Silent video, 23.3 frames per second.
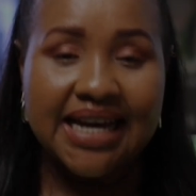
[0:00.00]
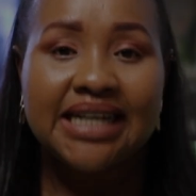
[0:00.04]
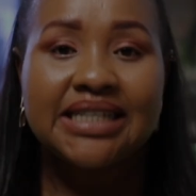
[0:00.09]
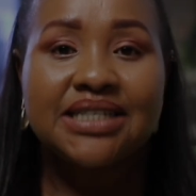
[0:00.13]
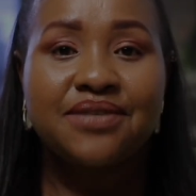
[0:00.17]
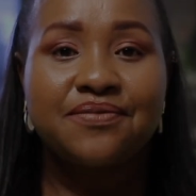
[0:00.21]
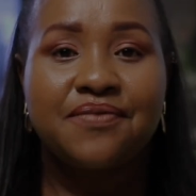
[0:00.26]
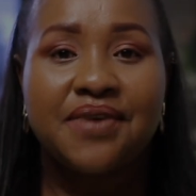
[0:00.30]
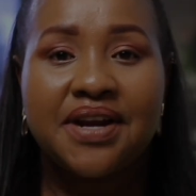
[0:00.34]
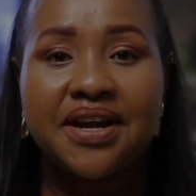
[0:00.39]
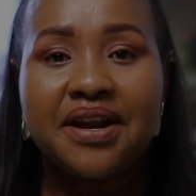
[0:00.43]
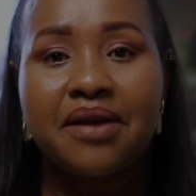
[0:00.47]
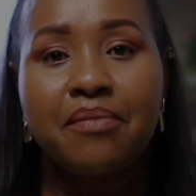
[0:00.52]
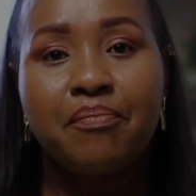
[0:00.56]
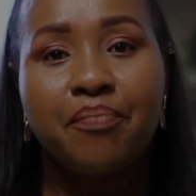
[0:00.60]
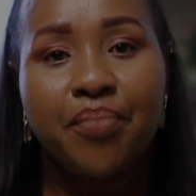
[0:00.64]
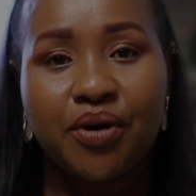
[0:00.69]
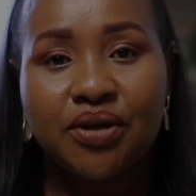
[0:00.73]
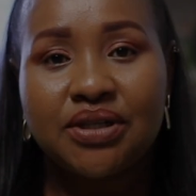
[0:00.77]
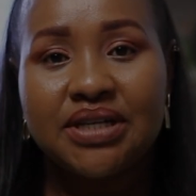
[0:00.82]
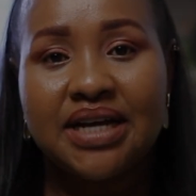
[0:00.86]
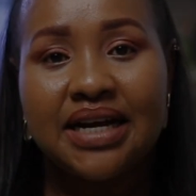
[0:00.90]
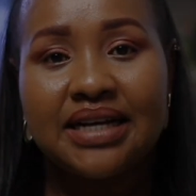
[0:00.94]
It's very
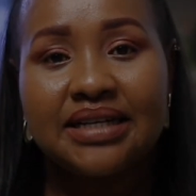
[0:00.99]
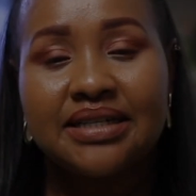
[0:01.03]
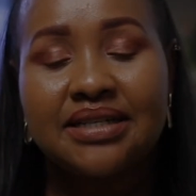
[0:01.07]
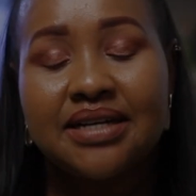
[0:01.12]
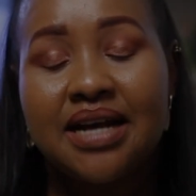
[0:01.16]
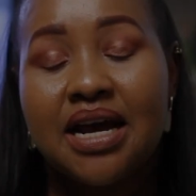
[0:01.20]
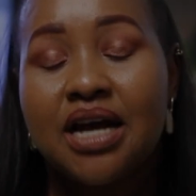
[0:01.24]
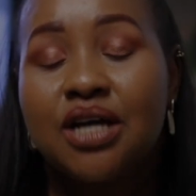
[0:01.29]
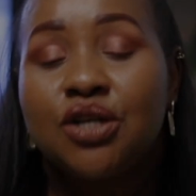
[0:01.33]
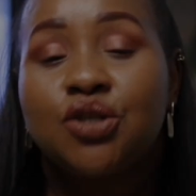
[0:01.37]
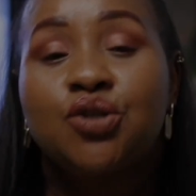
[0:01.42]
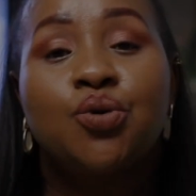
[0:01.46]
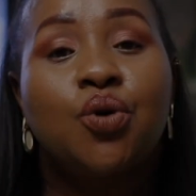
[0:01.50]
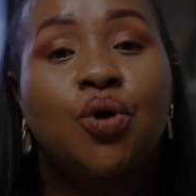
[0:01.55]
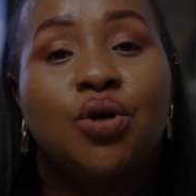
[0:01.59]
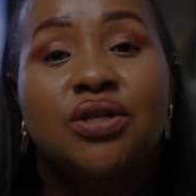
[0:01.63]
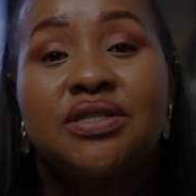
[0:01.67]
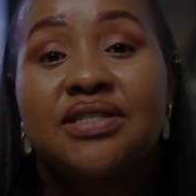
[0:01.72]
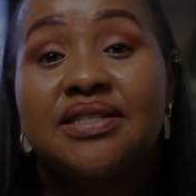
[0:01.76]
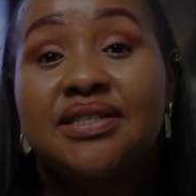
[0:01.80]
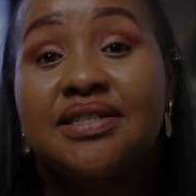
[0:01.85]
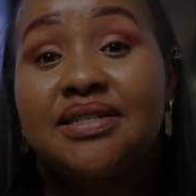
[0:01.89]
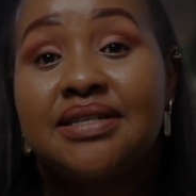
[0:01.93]
important to
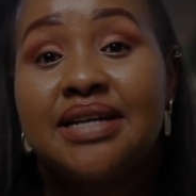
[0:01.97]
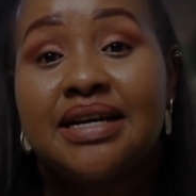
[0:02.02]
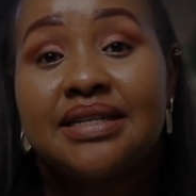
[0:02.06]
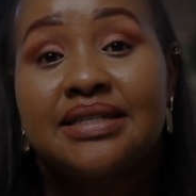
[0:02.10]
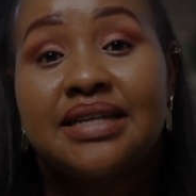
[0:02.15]
consider.